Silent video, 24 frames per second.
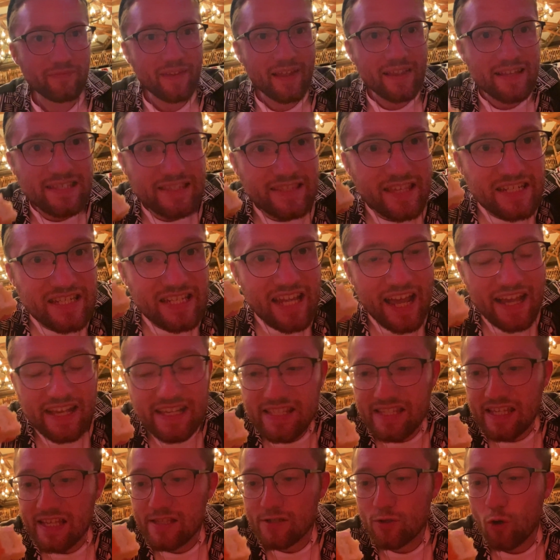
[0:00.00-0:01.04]
It's the
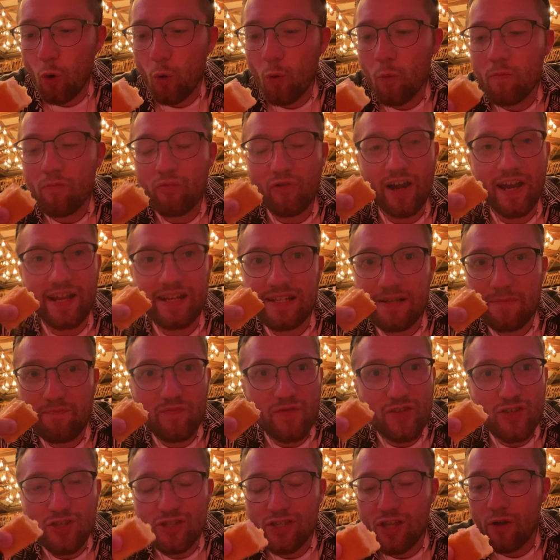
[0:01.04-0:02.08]
tastiest cornbread.
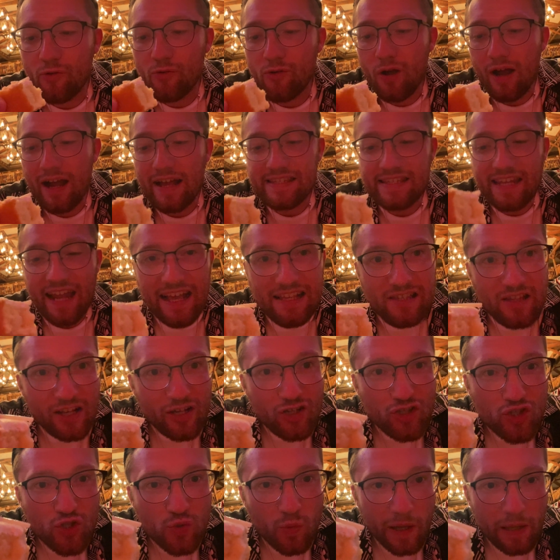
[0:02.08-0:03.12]
It's so nice. And it has like a
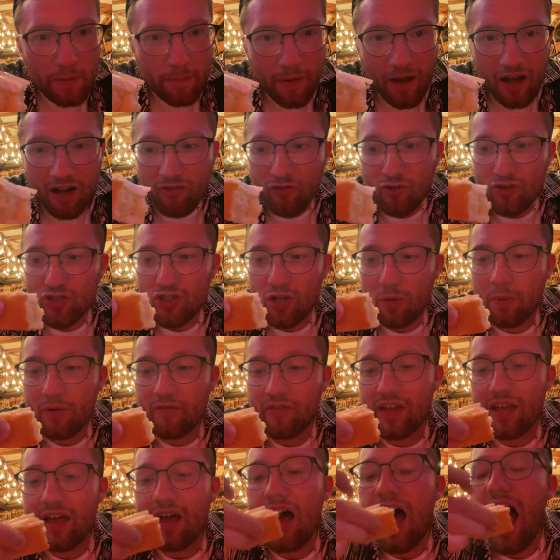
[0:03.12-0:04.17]
sweet butter on top of
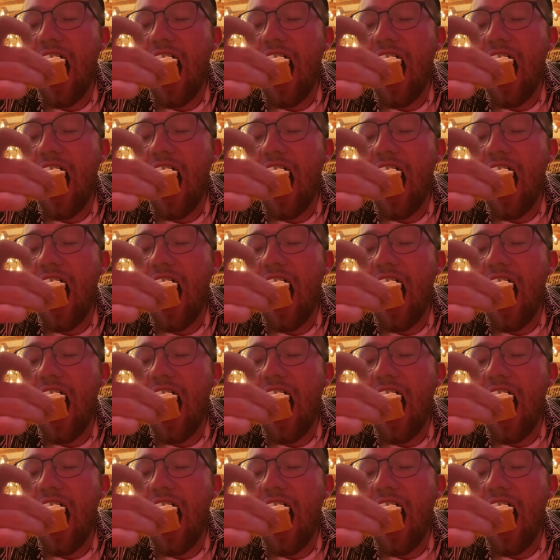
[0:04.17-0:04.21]
it.